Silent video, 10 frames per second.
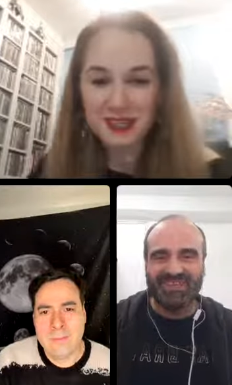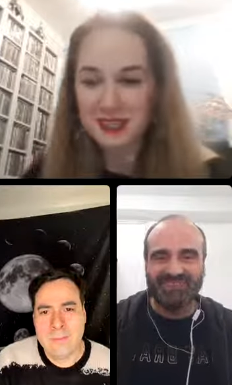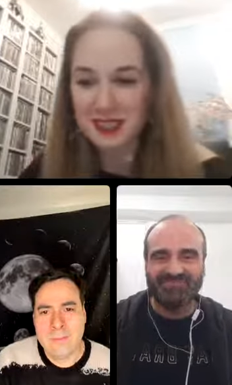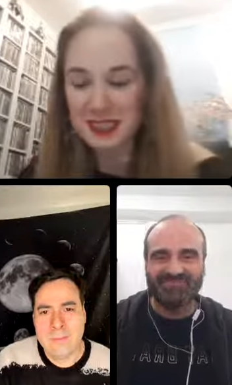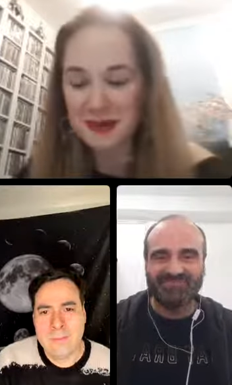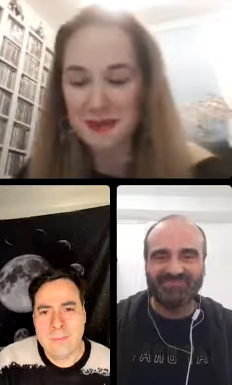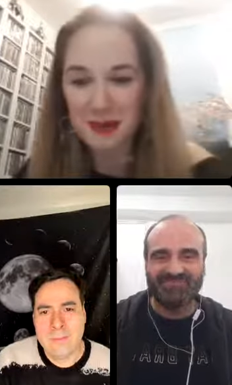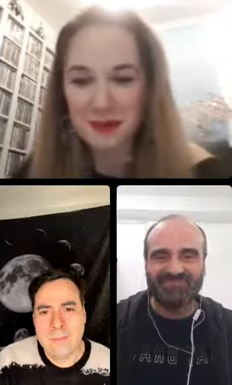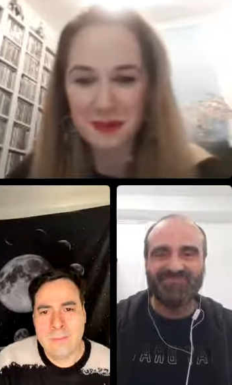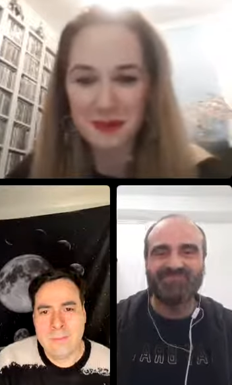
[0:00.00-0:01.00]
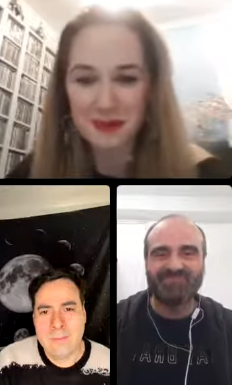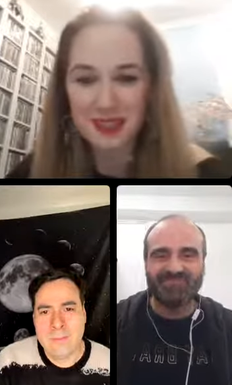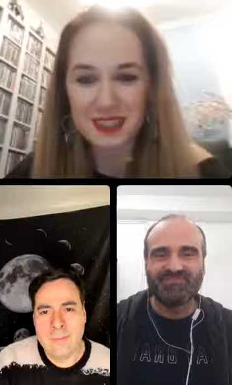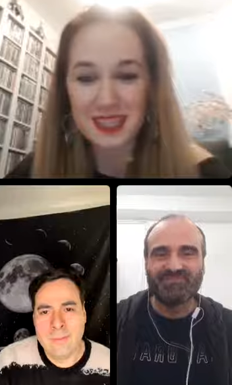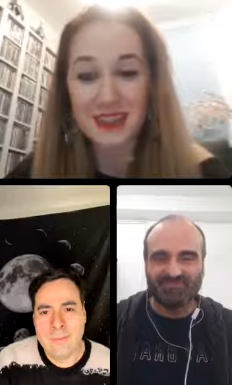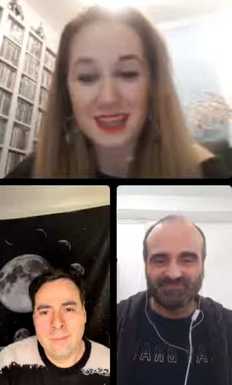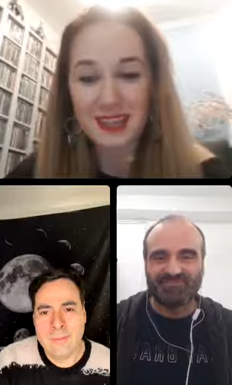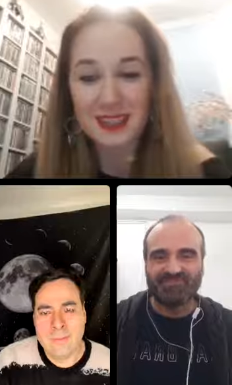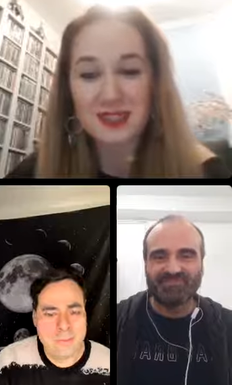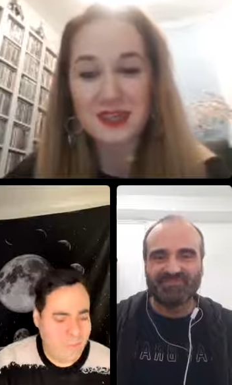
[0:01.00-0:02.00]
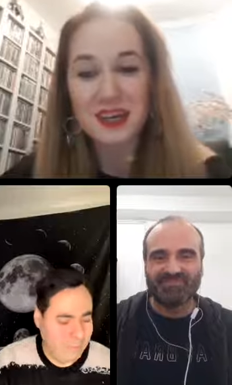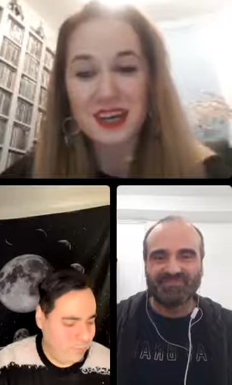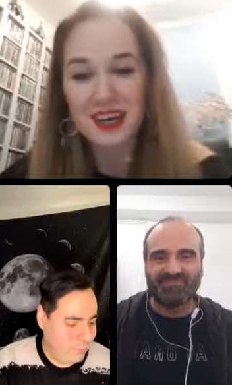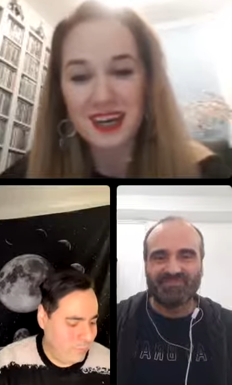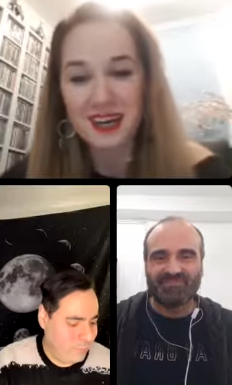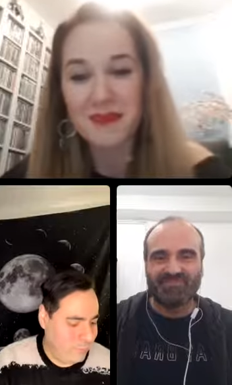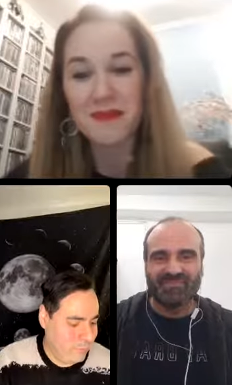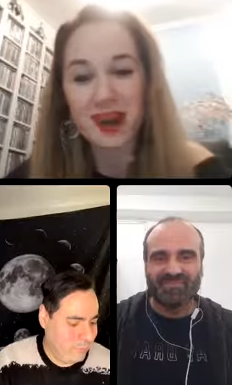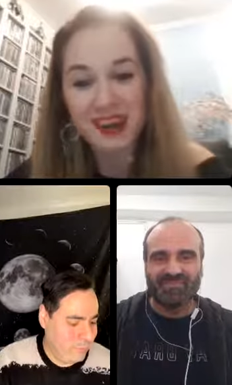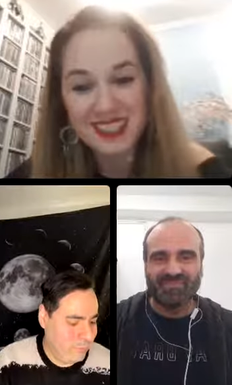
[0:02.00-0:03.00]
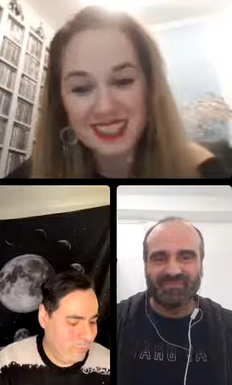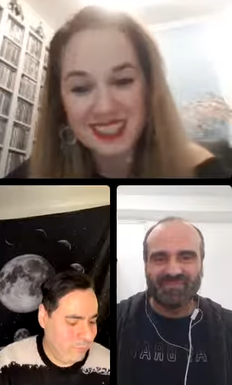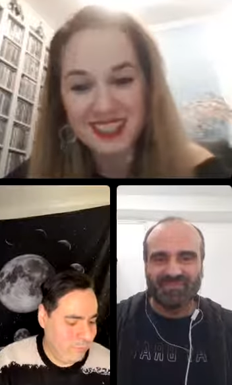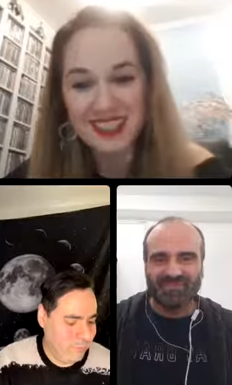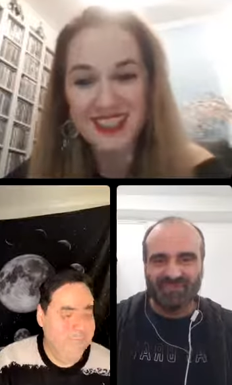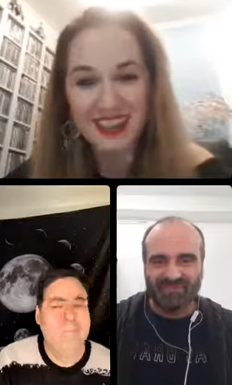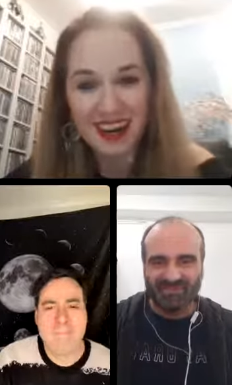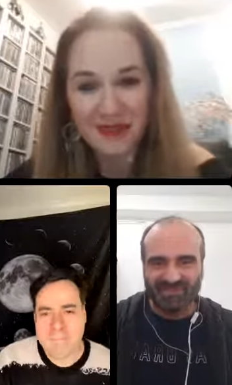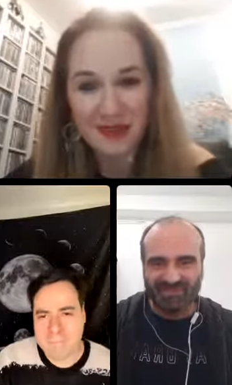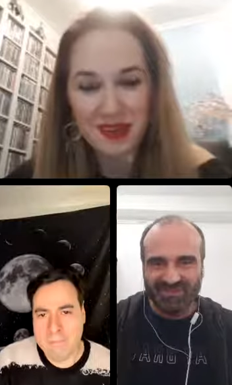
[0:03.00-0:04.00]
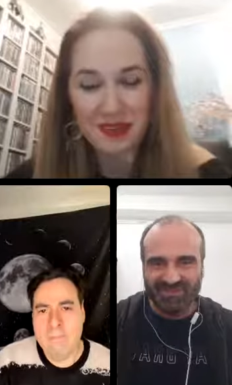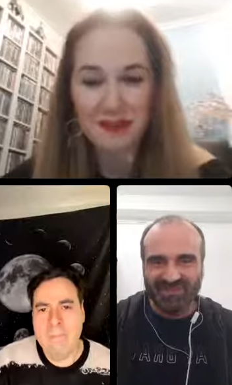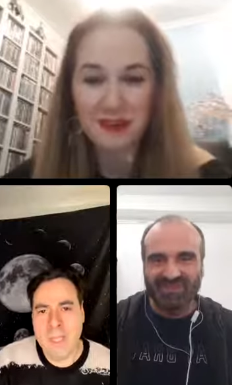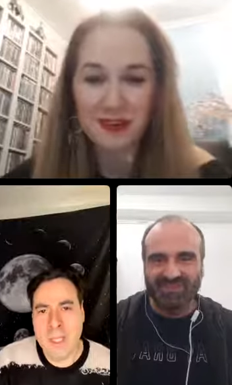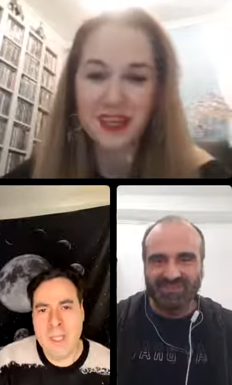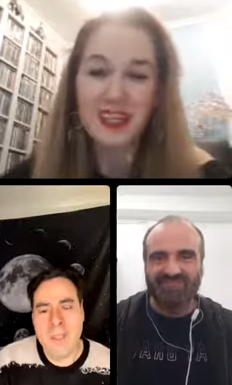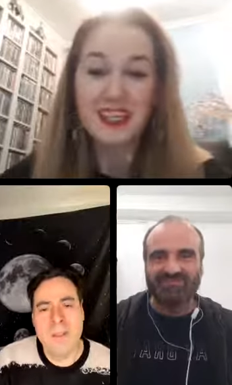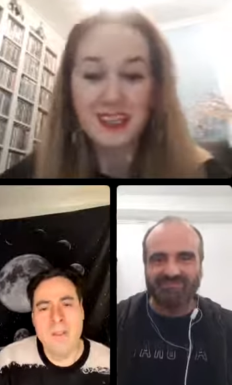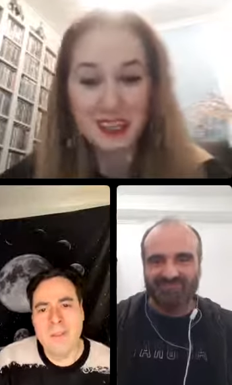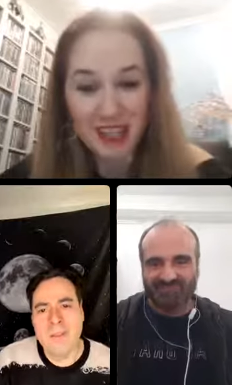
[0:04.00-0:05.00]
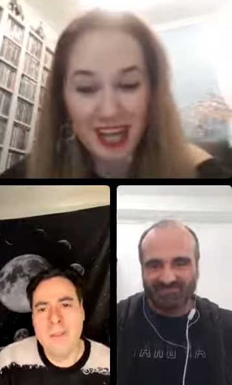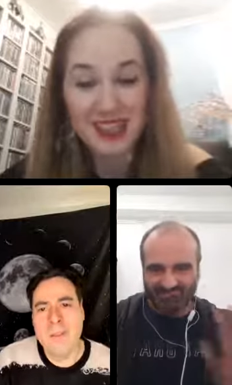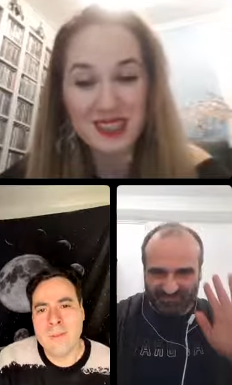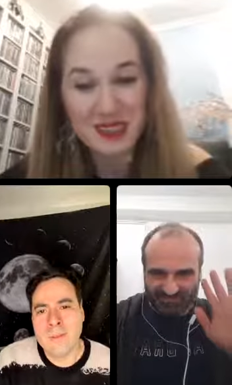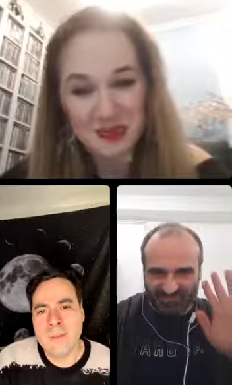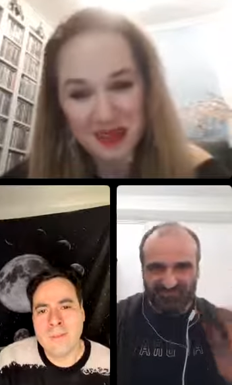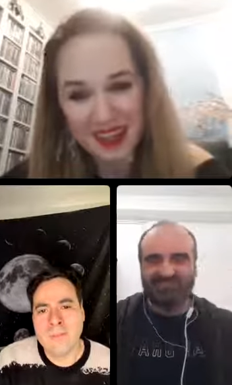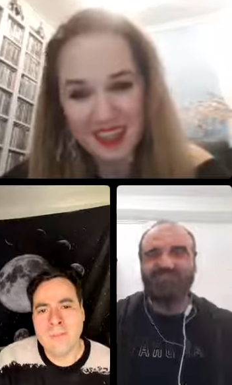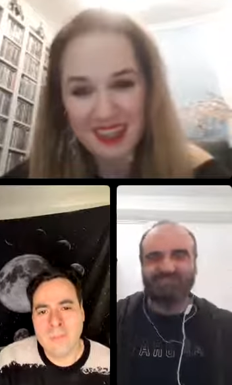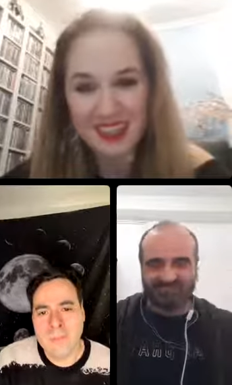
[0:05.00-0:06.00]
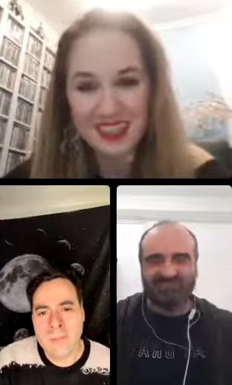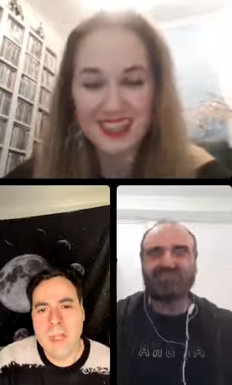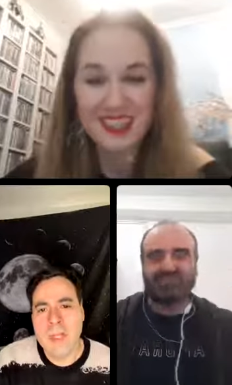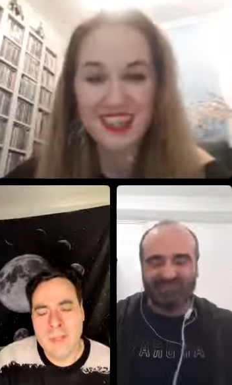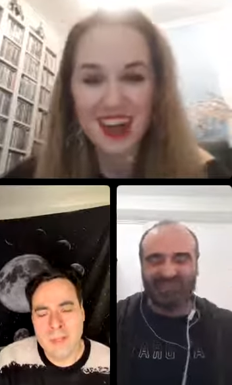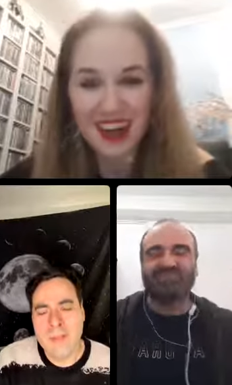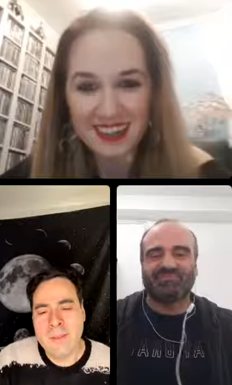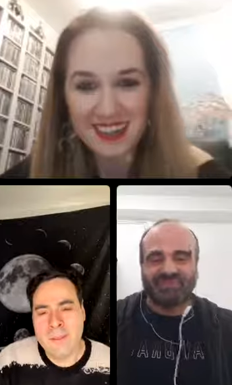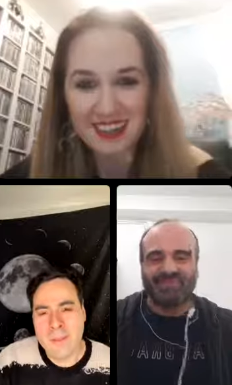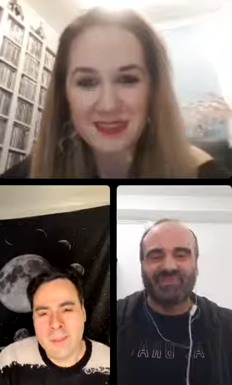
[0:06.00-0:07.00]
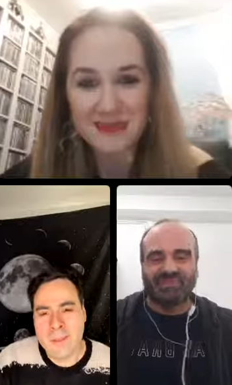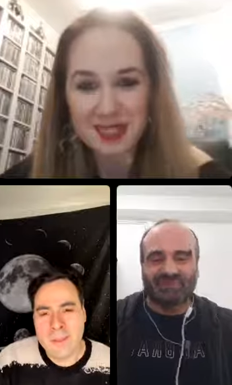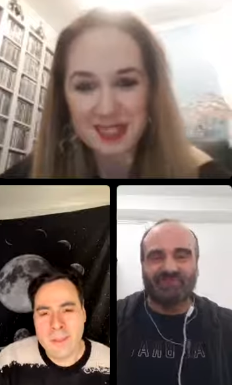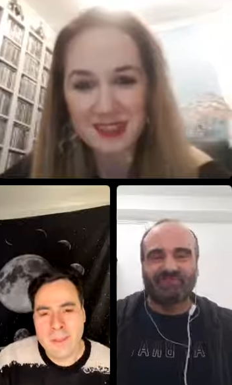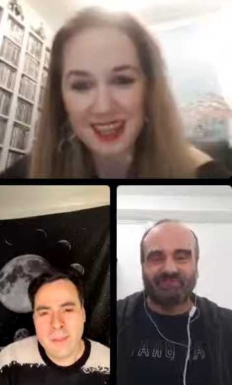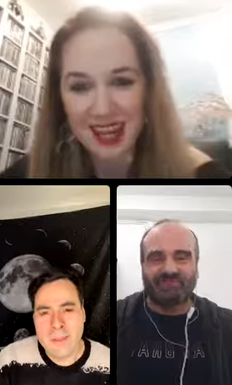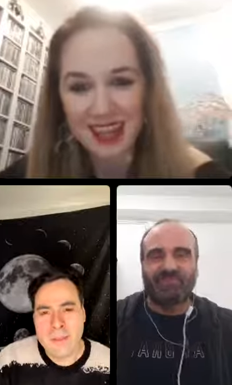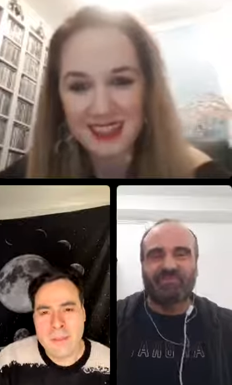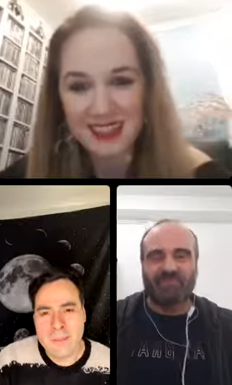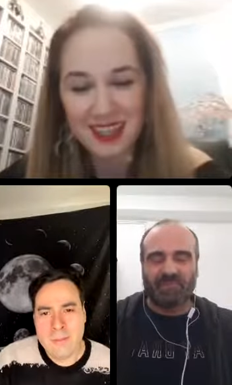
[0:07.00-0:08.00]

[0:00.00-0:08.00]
Speaker 1: to see more of your works. And thanks to uh, Martin Del Carpio for the chat as well. It's an honor to meet you guys.